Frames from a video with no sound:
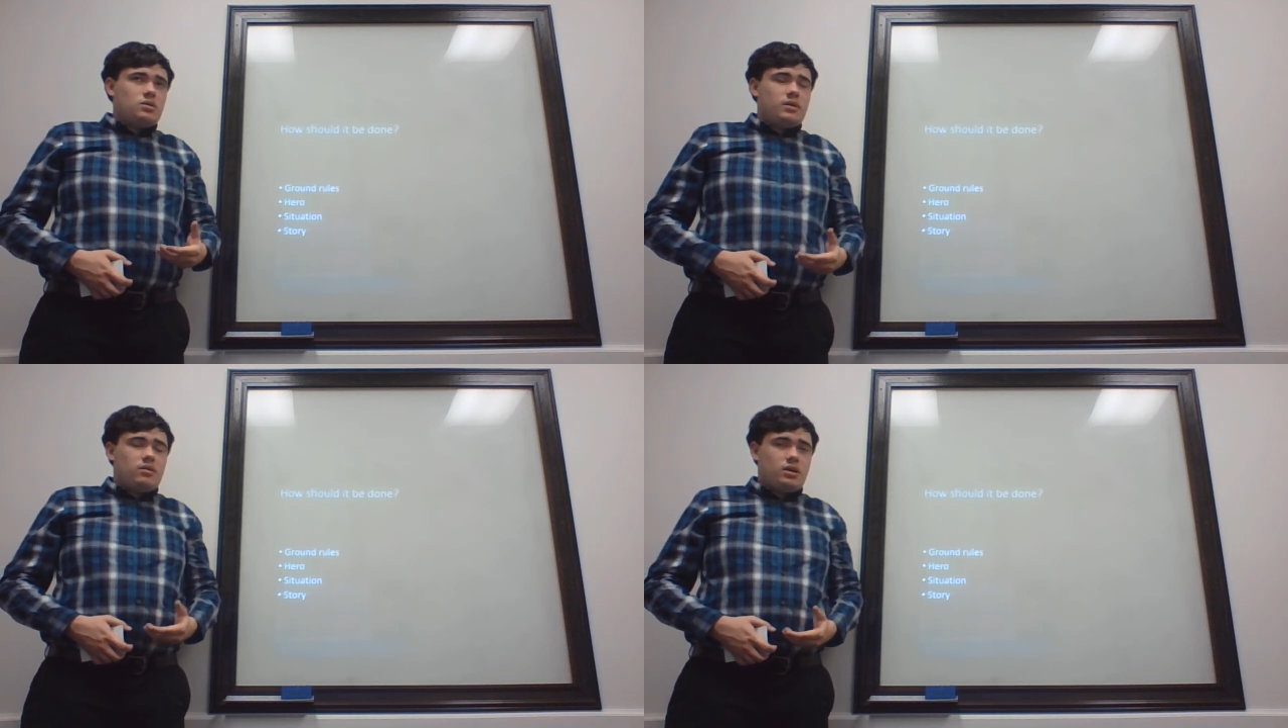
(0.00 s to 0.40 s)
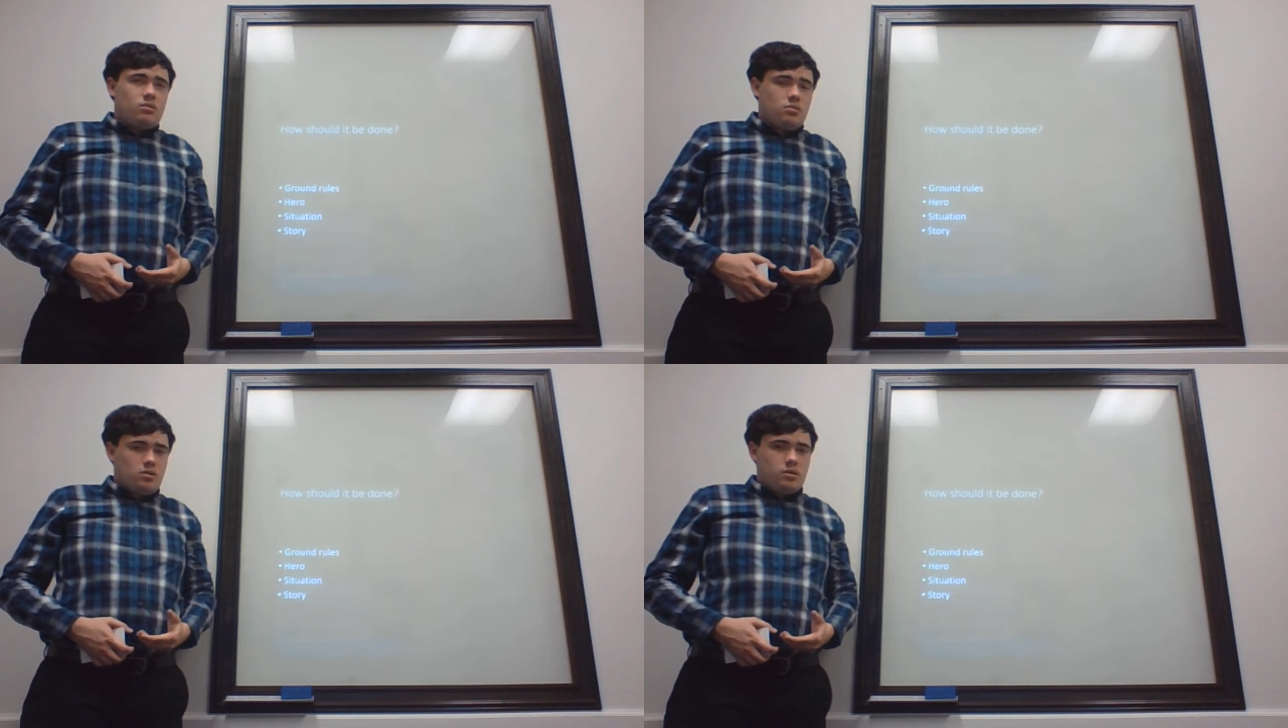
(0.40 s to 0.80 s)
about how
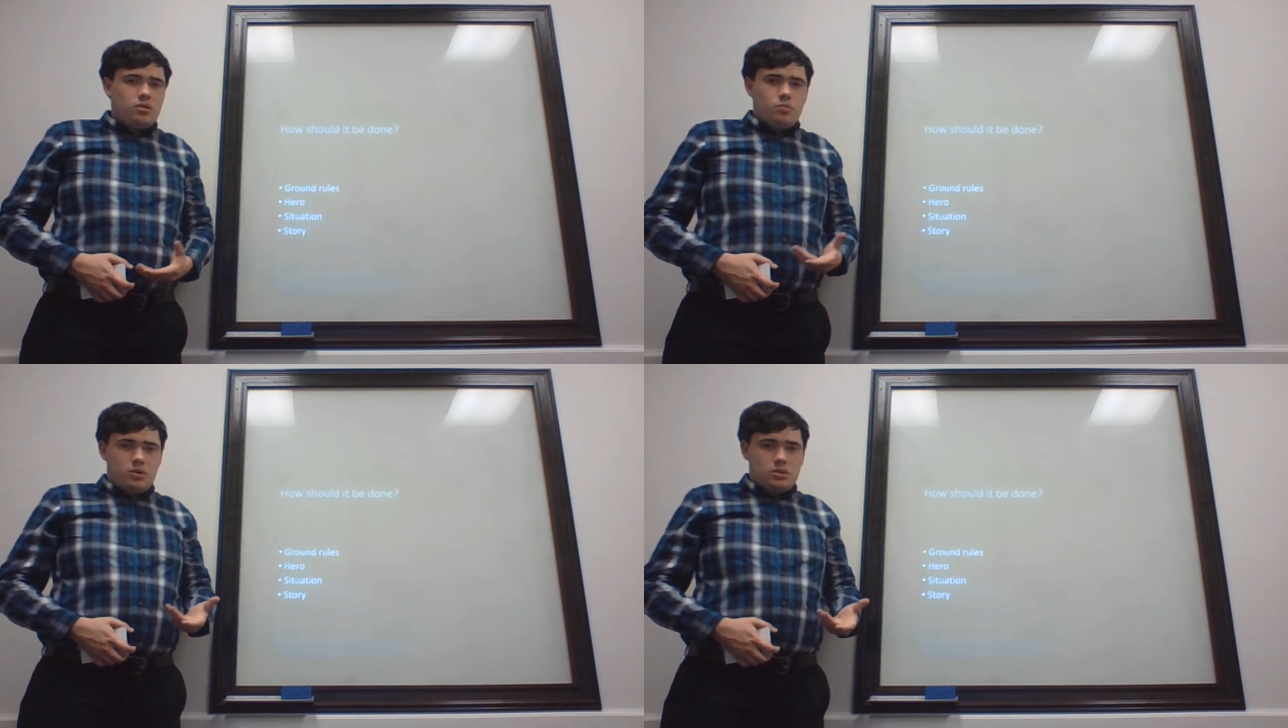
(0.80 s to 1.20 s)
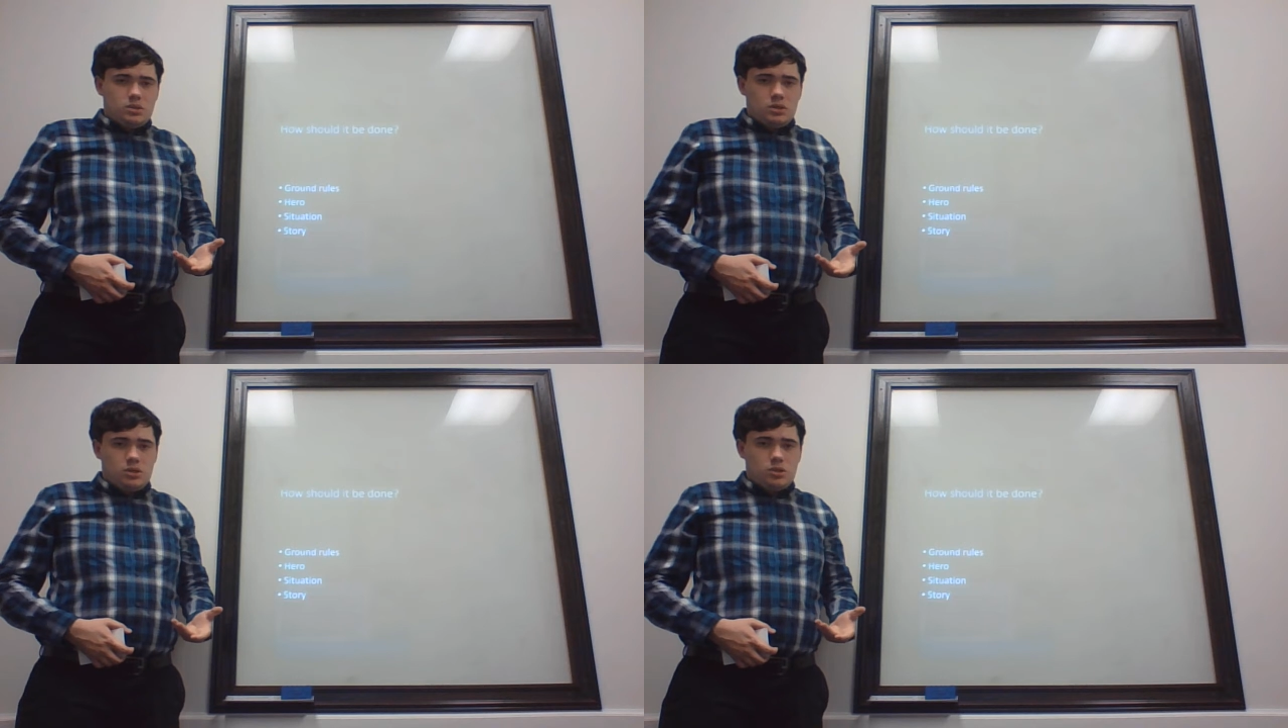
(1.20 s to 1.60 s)
long your
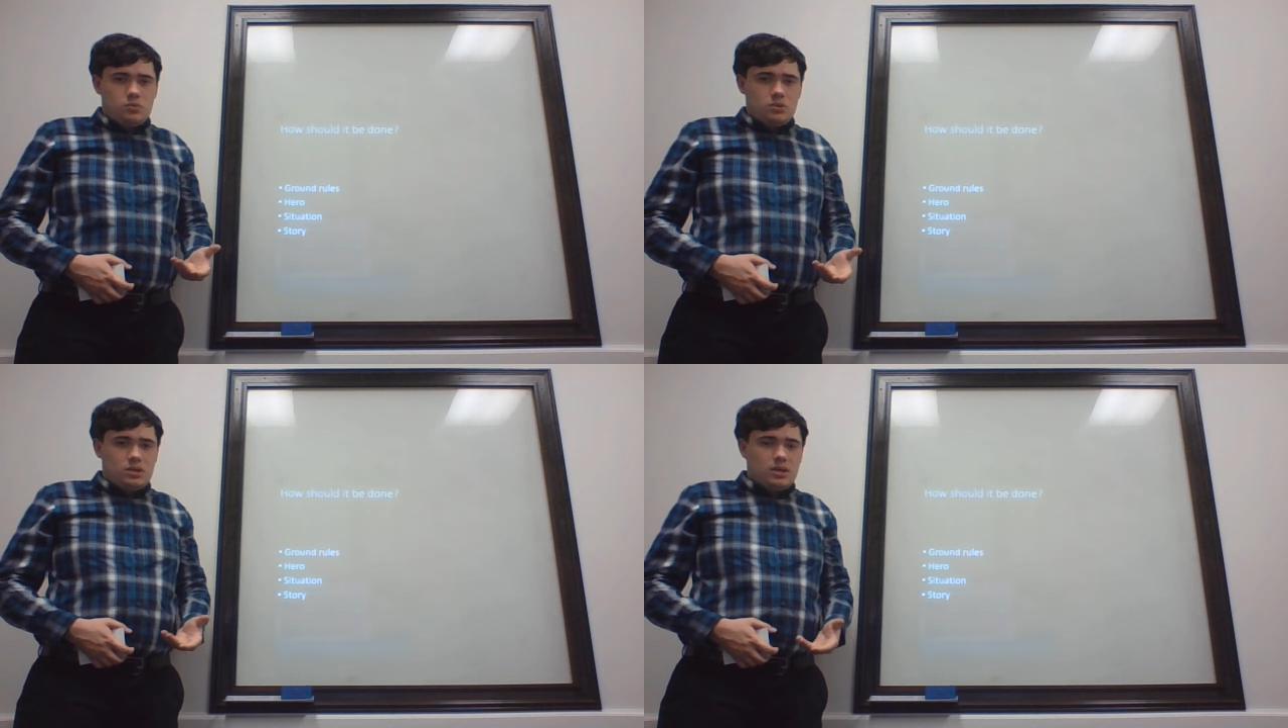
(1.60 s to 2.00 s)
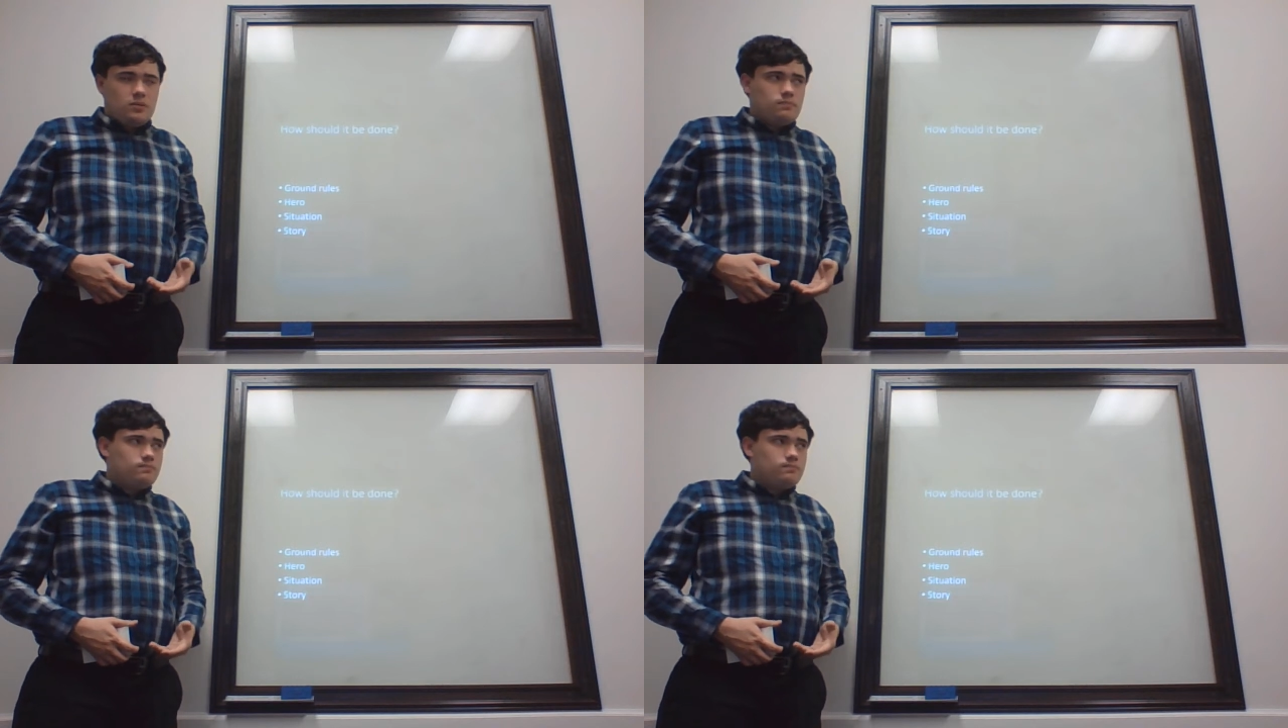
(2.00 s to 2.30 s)
presentation will take.